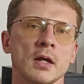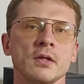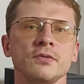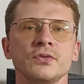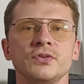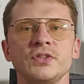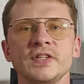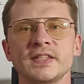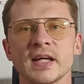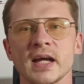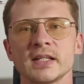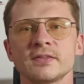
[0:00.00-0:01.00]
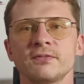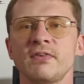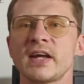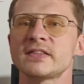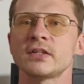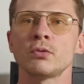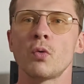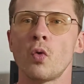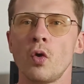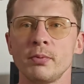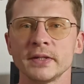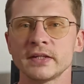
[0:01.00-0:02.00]
and decides whether to
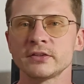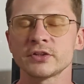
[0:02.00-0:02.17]
open